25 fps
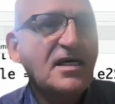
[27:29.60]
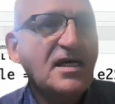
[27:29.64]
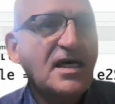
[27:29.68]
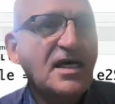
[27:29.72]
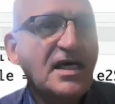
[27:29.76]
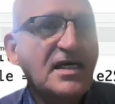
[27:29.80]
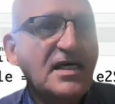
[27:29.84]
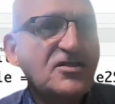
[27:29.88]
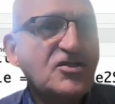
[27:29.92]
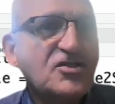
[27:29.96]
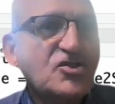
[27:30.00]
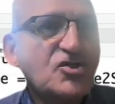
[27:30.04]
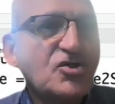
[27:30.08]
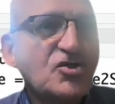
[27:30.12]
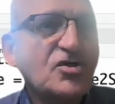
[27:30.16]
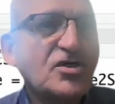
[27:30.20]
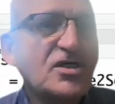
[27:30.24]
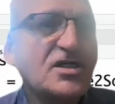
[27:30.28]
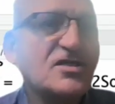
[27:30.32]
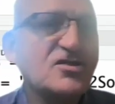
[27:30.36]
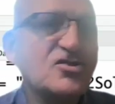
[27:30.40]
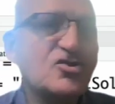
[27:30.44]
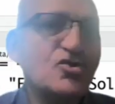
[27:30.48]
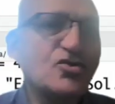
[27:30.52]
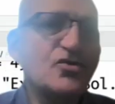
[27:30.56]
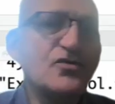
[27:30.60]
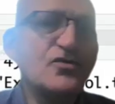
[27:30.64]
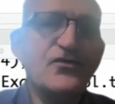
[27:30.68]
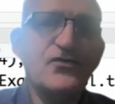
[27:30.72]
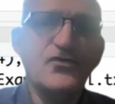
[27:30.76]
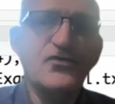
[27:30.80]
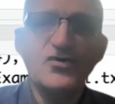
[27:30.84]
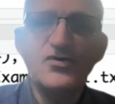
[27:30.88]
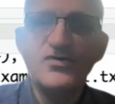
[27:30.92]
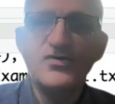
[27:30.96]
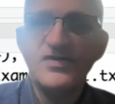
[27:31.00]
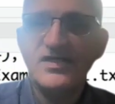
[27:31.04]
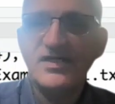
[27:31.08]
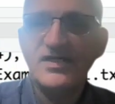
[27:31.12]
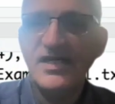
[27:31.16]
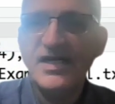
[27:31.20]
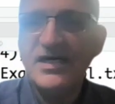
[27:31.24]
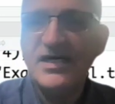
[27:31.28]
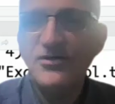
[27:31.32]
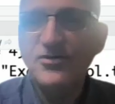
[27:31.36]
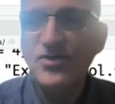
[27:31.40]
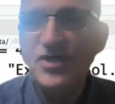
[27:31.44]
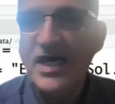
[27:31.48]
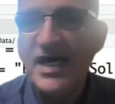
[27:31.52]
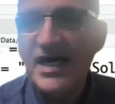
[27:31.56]
and so on and so forth. And
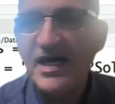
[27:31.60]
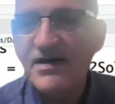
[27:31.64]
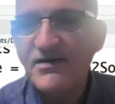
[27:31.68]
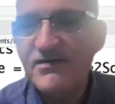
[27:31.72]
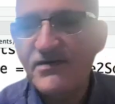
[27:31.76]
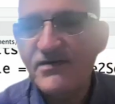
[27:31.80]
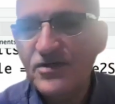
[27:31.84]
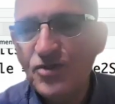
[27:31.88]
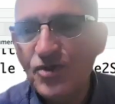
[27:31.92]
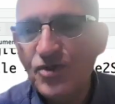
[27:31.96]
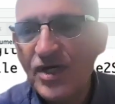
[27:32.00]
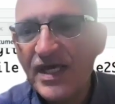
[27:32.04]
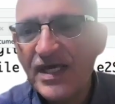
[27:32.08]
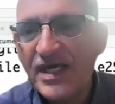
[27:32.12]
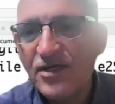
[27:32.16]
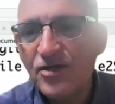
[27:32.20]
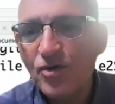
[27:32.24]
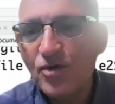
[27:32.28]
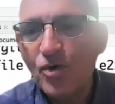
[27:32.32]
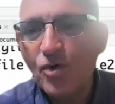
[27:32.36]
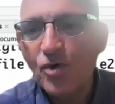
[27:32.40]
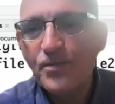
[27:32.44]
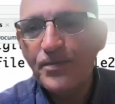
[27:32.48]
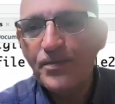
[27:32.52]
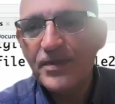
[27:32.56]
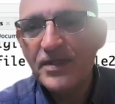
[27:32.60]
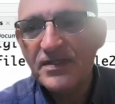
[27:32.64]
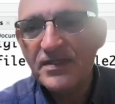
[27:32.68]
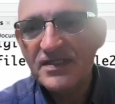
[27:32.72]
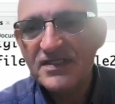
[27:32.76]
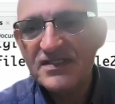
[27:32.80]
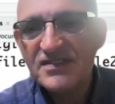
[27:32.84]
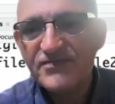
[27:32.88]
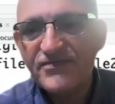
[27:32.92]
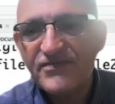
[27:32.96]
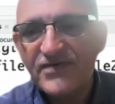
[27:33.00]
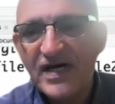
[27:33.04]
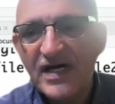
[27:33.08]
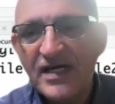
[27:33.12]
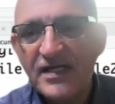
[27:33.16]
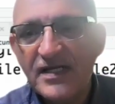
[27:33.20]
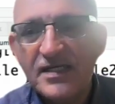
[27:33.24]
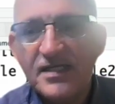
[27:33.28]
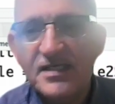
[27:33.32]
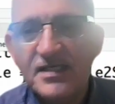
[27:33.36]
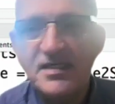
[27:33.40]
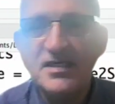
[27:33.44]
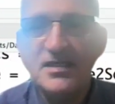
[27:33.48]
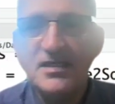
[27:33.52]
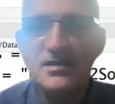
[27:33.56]
now you can open this
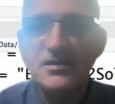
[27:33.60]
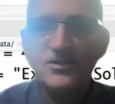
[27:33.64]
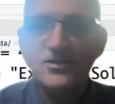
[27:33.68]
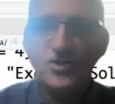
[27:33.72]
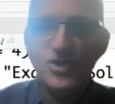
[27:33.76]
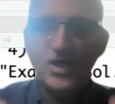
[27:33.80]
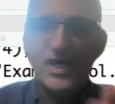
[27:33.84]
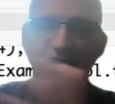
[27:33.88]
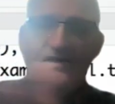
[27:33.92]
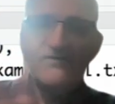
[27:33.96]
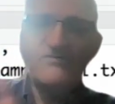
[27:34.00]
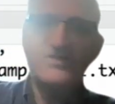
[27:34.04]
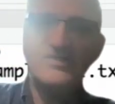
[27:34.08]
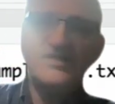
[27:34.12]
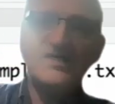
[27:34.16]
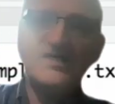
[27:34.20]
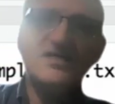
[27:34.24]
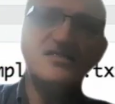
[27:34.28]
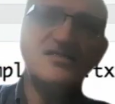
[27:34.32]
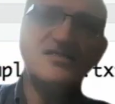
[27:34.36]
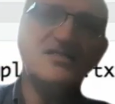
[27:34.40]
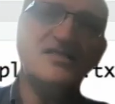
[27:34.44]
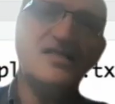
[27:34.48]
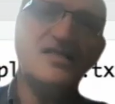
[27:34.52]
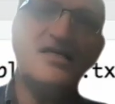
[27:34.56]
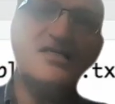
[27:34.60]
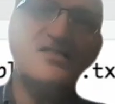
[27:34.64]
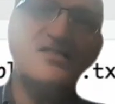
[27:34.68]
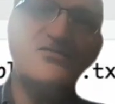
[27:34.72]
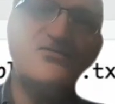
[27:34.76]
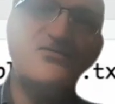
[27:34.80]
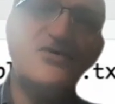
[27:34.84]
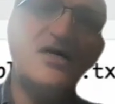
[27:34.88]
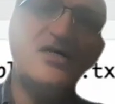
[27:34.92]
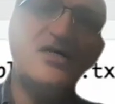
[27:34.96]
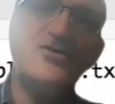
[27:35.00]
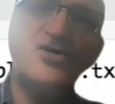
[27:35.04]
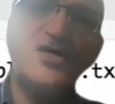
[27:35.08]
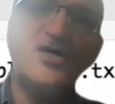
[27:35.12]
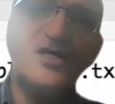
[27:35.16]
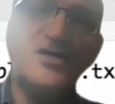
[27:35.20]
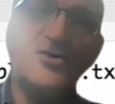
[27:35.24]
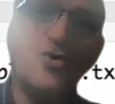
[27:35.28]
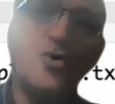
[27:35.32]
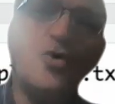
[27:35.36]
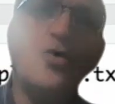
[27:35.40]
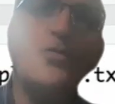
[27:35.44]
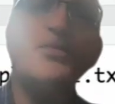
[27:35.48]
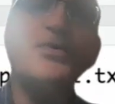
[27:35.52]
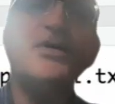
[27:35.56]
file, you have it as a text file, you
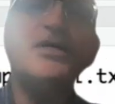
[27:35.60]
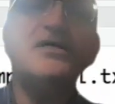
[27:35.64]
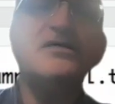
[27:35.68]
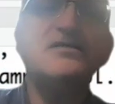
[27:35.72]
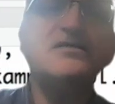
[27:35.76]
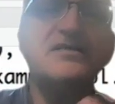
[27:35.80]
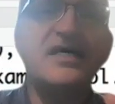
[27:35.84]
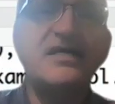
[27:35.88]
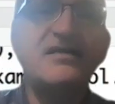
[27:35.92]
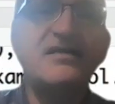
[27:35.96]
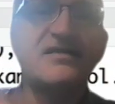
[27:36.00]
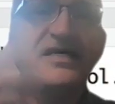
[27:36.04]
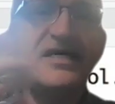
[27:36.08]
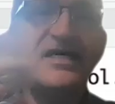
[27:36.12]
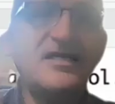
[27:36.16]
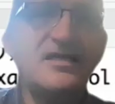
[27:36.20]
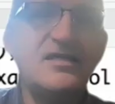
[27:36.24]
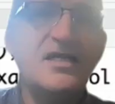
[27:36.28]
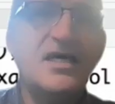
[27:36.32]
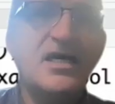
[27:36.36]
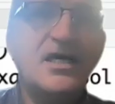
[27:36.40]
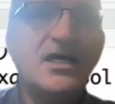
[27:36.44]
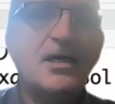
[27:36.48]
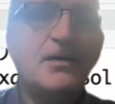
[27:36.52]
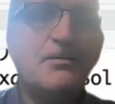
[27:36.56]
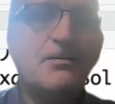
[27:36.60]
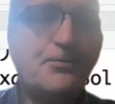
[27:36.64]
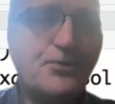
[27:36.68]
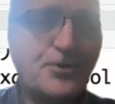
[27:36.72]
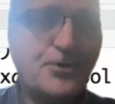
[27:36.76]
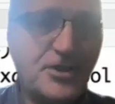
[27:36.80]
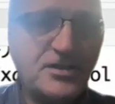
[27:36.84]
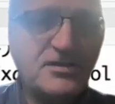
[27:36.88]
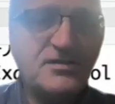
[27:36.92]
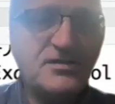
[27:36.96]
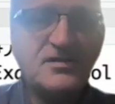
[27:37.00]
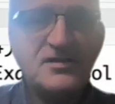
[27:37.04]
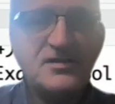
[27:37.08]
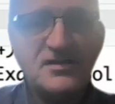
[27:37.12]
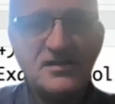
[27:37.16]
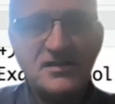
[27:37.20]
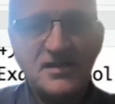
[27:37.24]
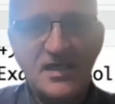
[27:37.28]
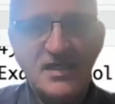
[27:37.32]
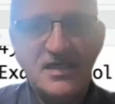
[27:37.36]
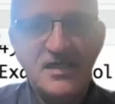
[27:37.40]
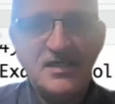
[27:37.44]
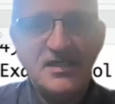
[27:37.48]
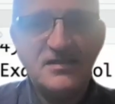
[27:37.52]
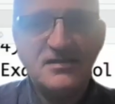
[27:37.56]
can open it and then print
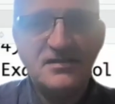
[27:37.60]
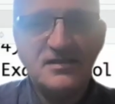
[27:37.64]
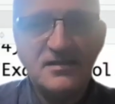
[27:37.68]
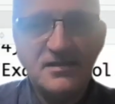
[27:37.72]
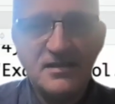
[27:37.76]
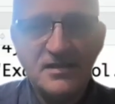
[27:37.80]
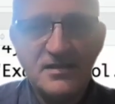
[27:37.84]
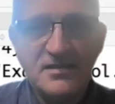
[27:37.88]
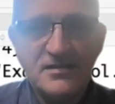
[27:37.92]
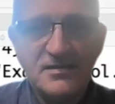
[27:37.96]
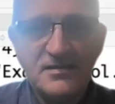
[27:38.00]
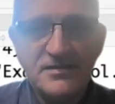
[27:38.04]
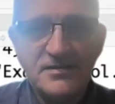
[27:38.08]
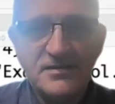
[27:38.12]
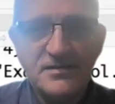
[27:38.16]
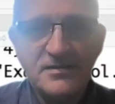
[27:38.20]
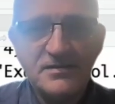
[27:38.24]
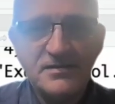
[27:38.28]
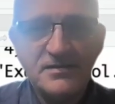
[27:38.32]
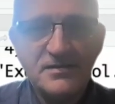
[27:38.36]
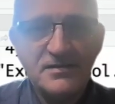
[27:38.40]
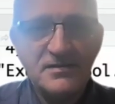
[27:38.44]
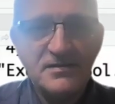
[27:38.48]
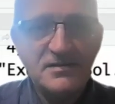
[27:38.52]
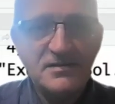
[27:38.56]
in it the